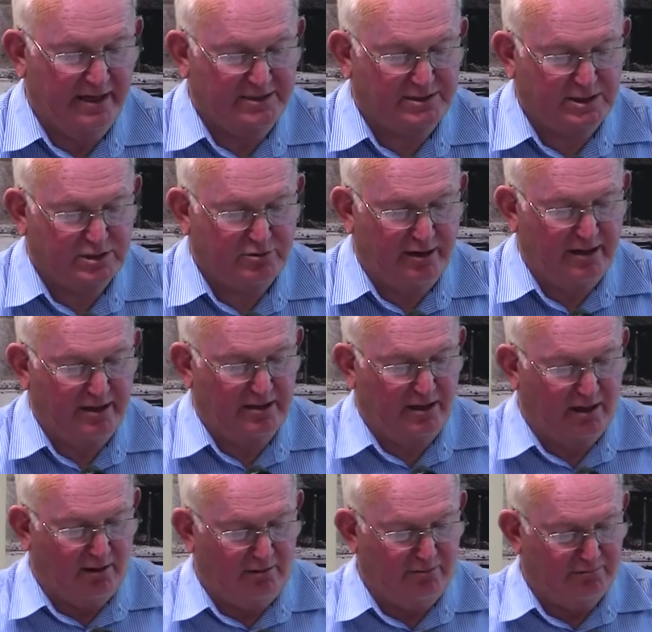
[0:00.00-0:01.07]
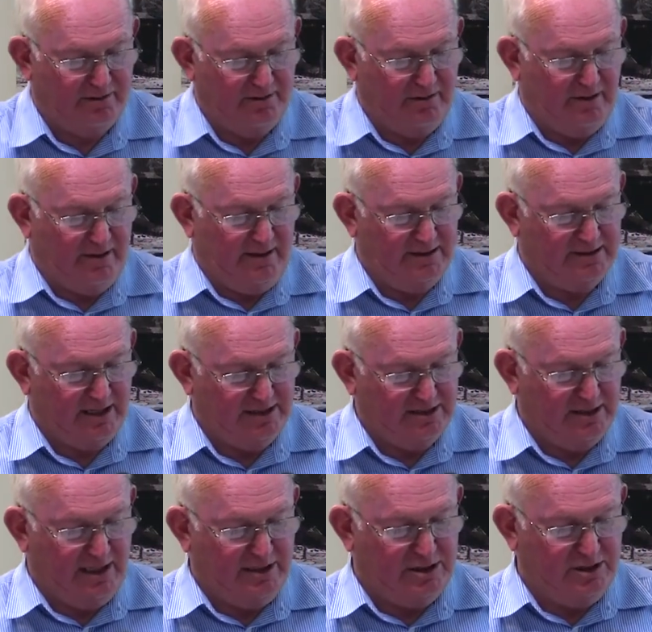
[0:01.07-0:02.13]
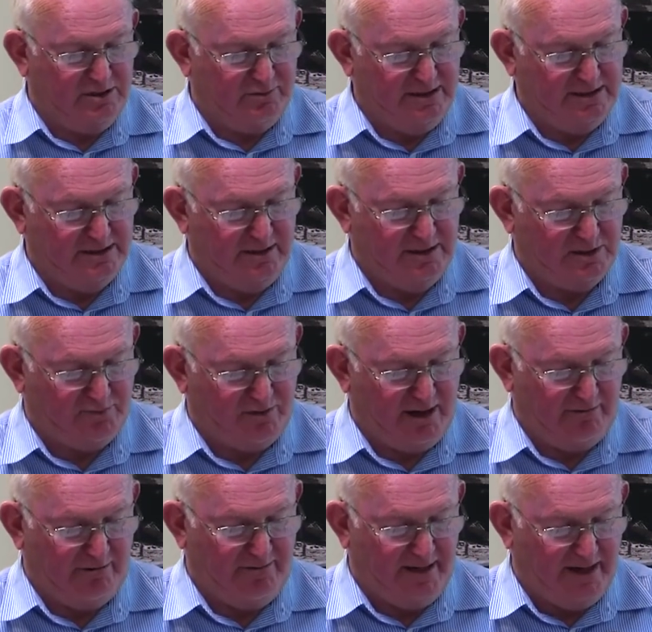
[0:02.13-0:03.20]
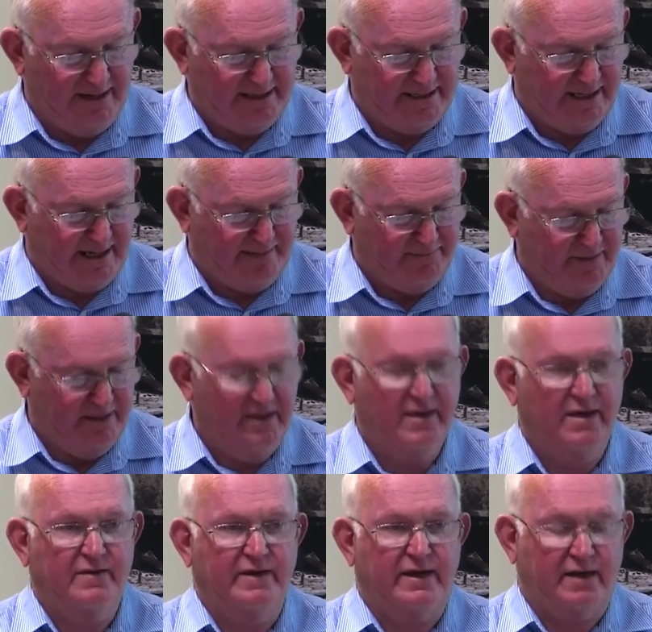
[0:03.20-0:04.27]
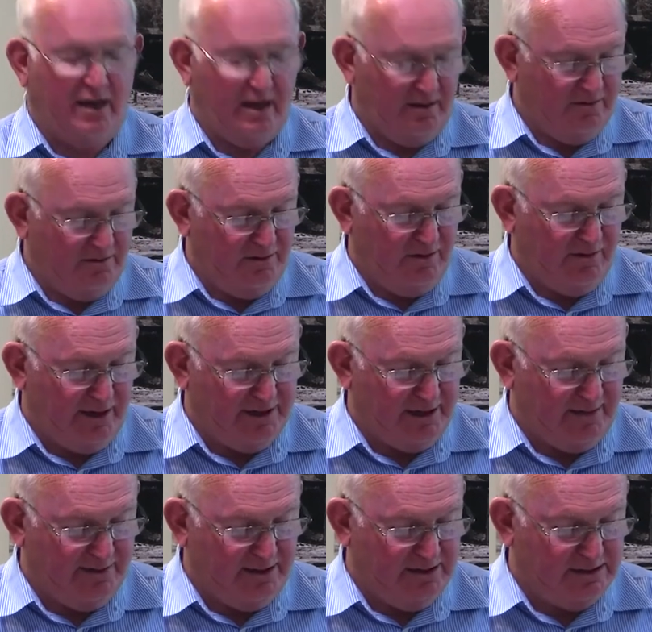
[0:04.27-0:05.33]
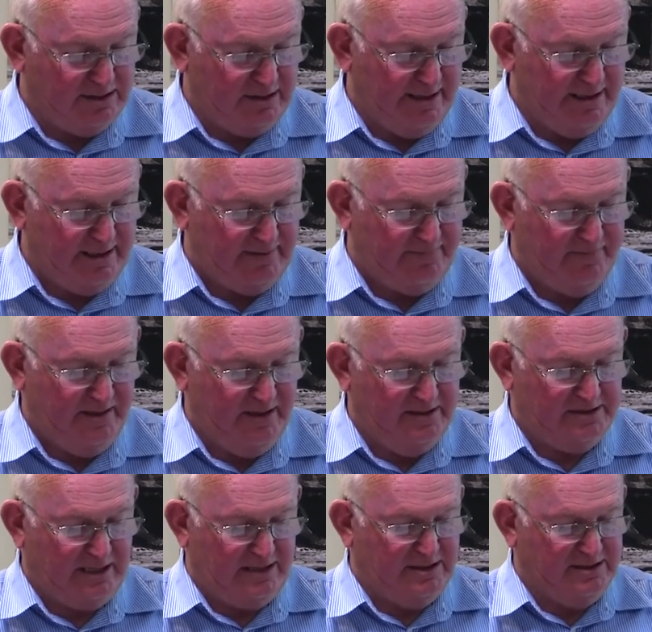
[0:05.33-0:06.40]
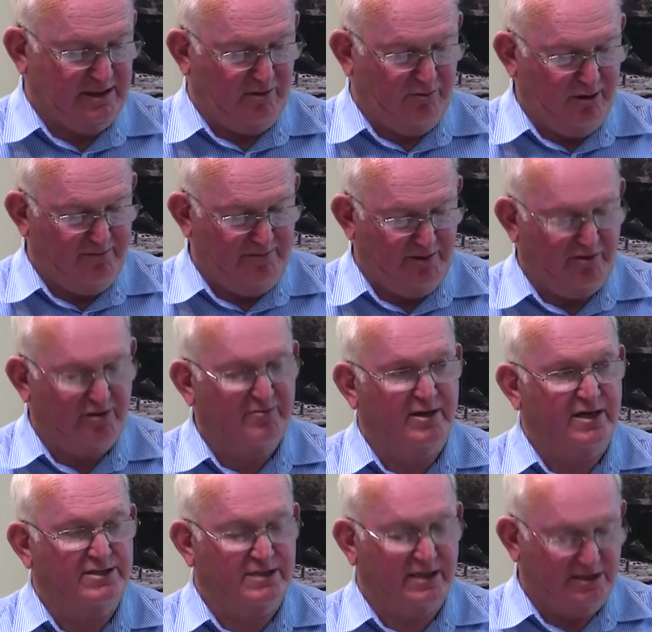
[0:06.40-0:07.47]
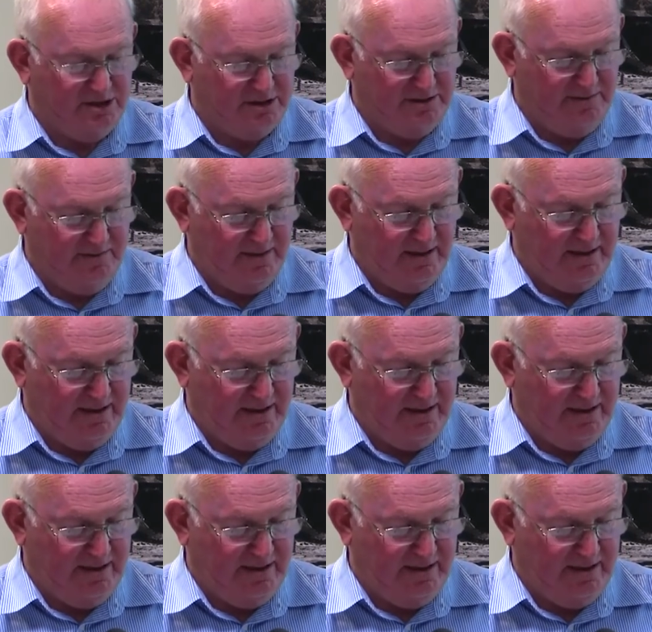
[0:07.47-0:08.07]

It's the Australian Coal Association's research program, ACARP, that UOW is leading, such as equipment automisation,